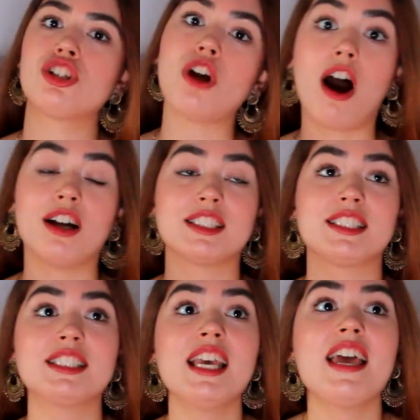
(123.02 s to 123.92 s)

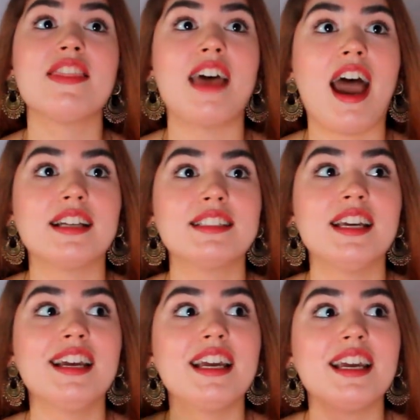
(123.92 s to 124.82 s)
shots, that
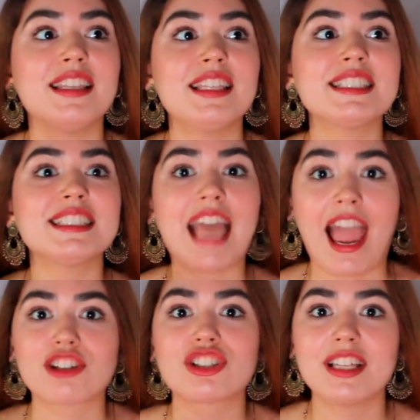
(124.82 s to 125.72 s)
this is
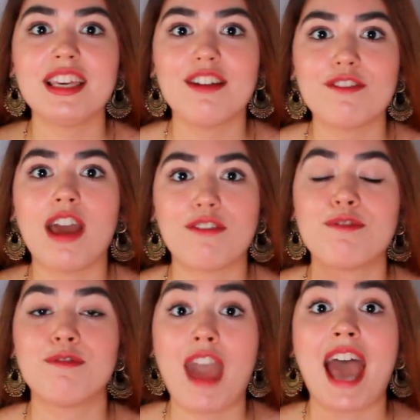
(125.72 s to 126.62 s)
actually a
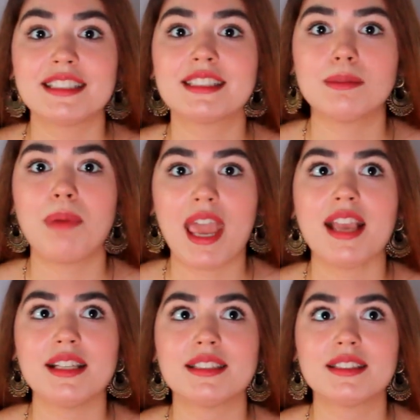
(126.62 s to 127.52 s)

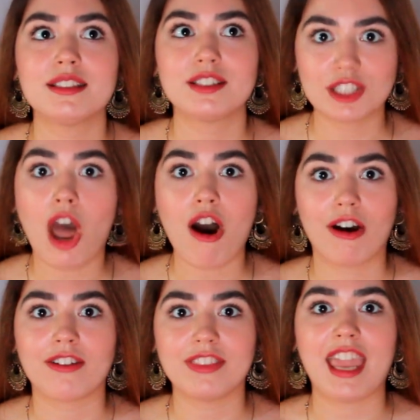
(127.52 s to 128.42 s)
fast-paced
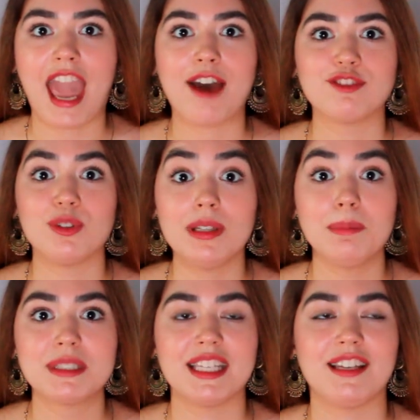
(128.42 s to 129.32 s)
song they have to
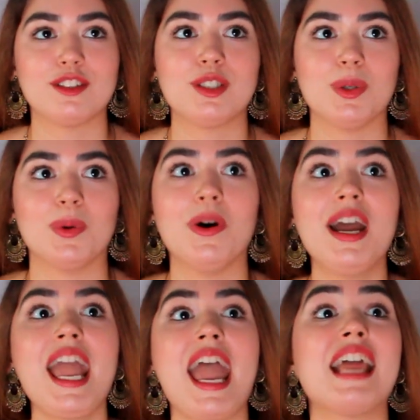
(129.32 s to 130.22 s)
lip-sync to.
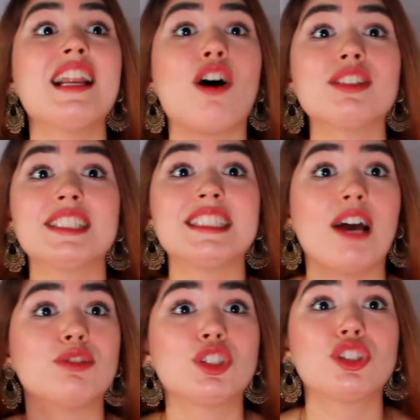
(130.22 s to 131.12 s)
And it also
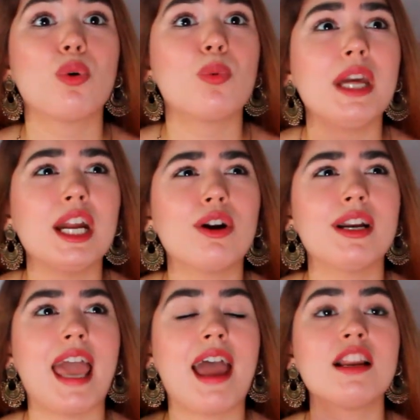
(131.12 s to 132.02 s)
sounds so
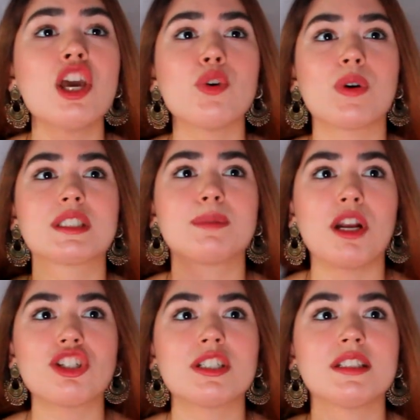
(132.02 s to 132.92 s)
weird, and your
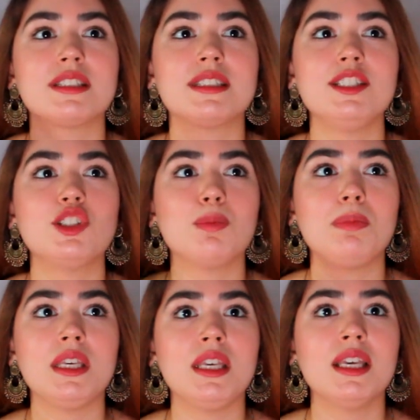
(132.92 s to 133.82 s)
expressions need to
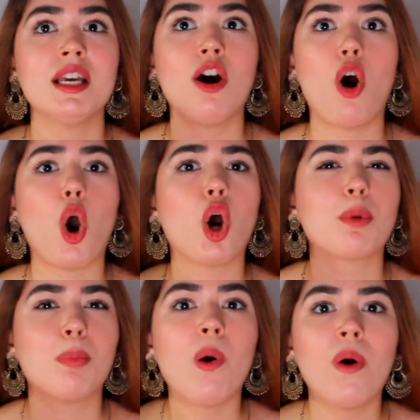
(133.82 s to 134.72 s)
be
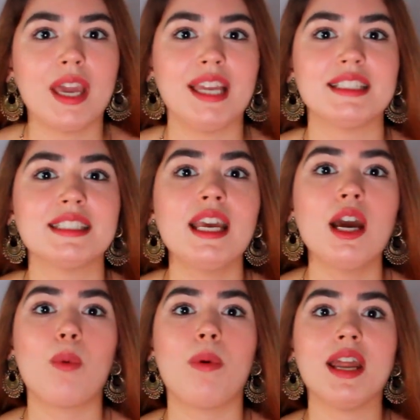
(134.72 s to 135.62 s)
on point
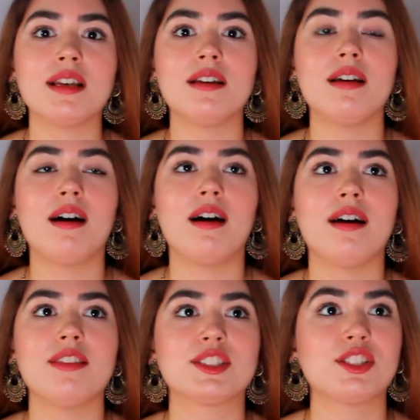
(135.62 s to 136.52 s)
when
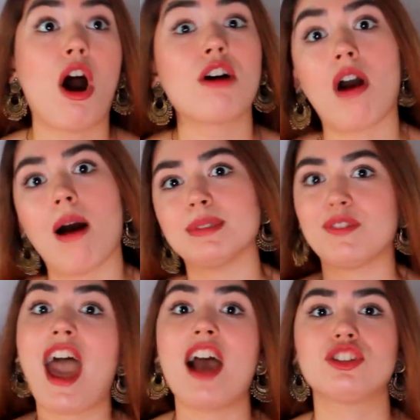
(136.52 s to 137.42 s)
the song
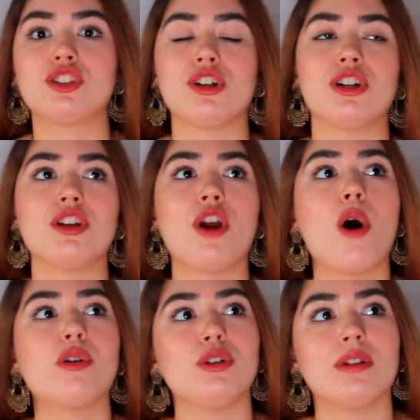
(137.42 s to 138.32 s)
comes faster, you
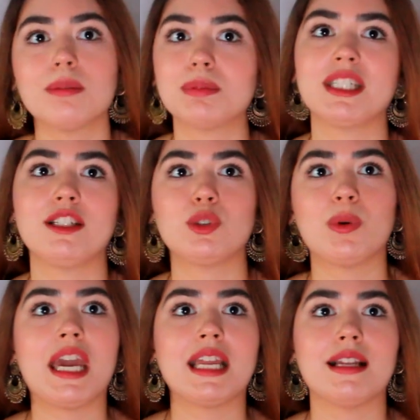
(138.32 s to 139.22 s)
know, and you lip sync
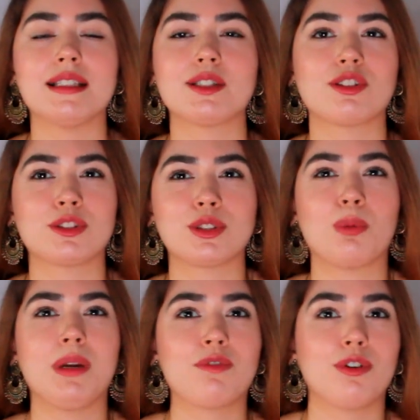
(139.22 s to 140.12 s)
to it, and it's also
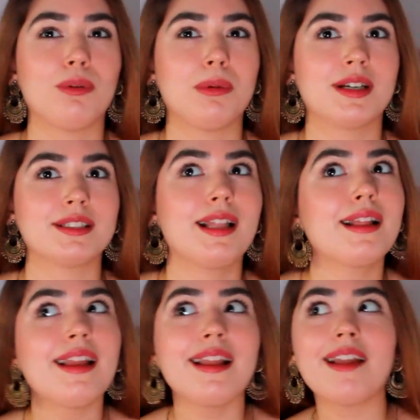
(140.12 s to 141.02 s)
so weird for you because you're
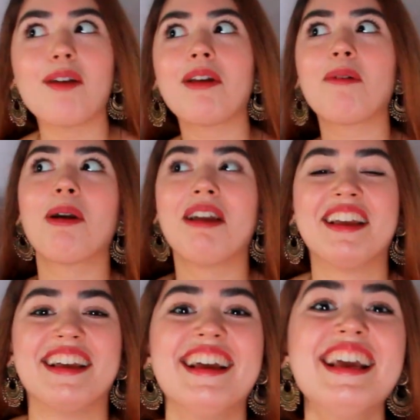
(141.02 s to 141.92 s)
like,
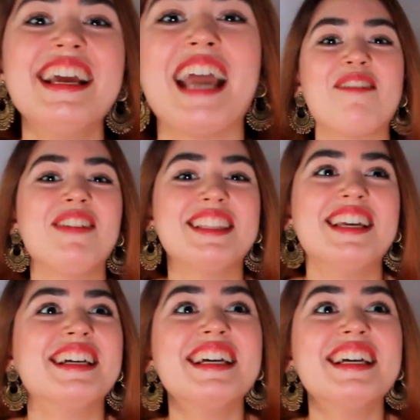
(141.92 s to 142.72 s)
I mean,